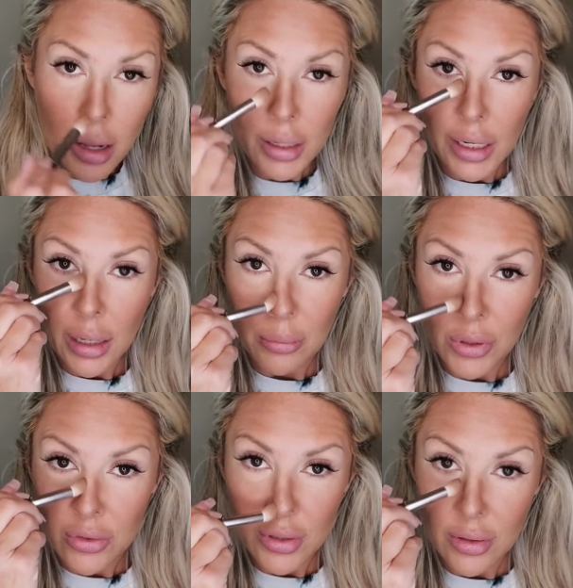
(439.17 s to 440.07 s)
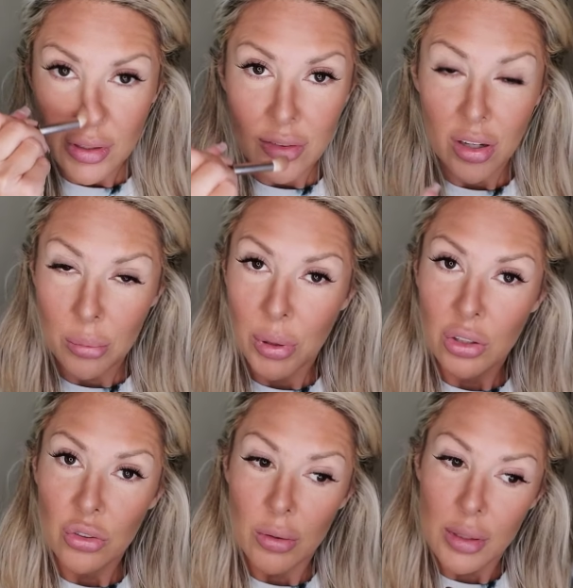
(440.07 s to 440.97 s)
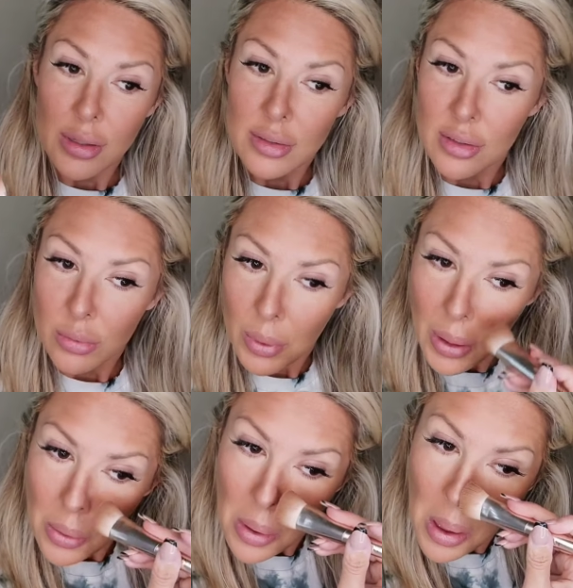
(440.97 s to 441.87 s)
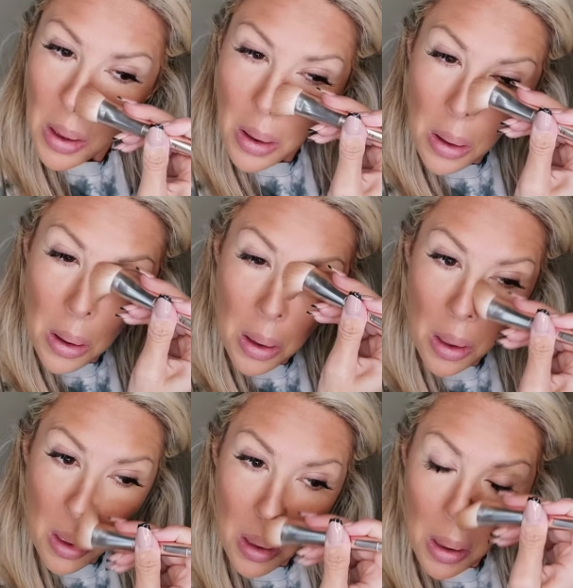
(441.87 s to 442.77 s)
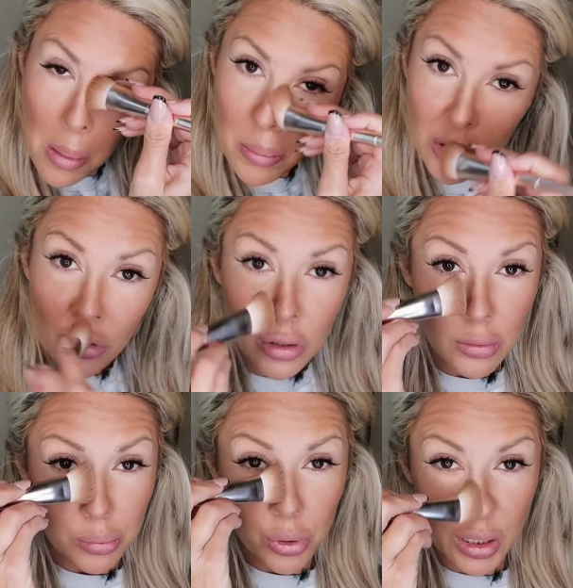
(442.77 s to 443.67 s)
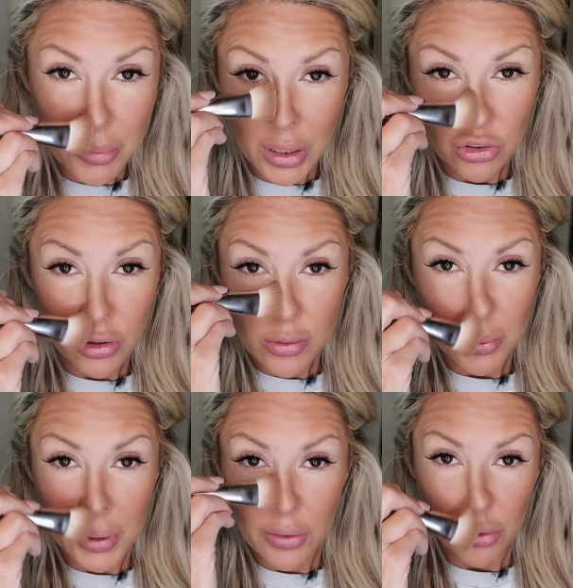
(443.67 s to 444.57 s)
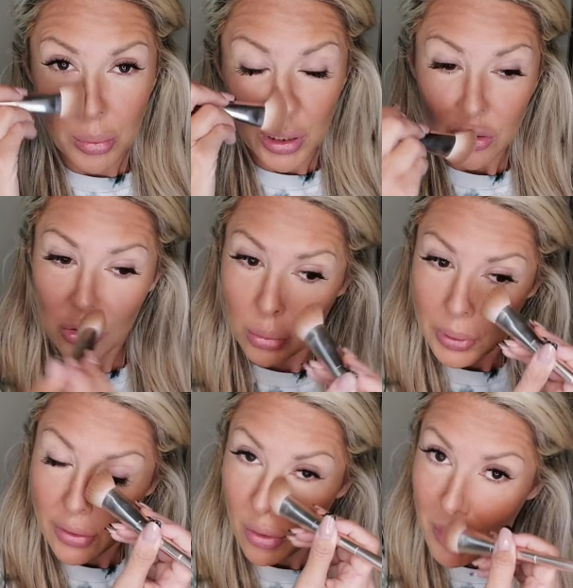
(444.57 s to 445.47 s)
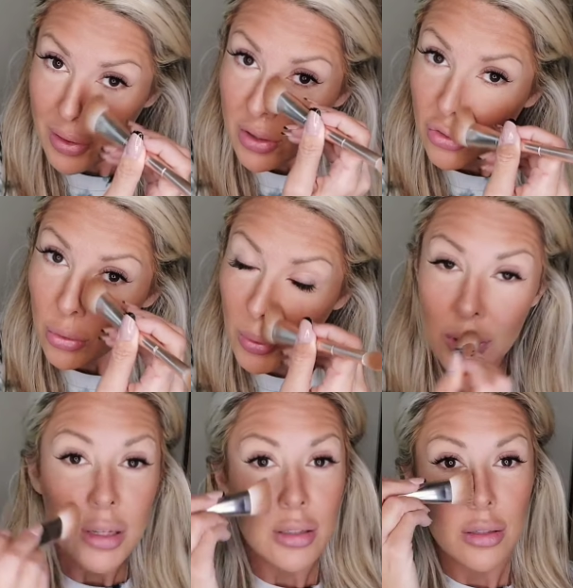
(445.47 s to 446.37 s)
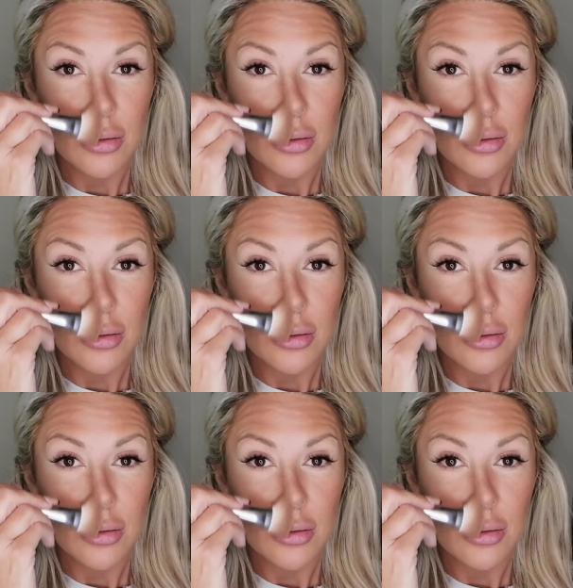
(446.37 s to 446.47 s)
Again, I'm using the detail brush on this as well, but you could pretty much use whatever brush or whatever method you want.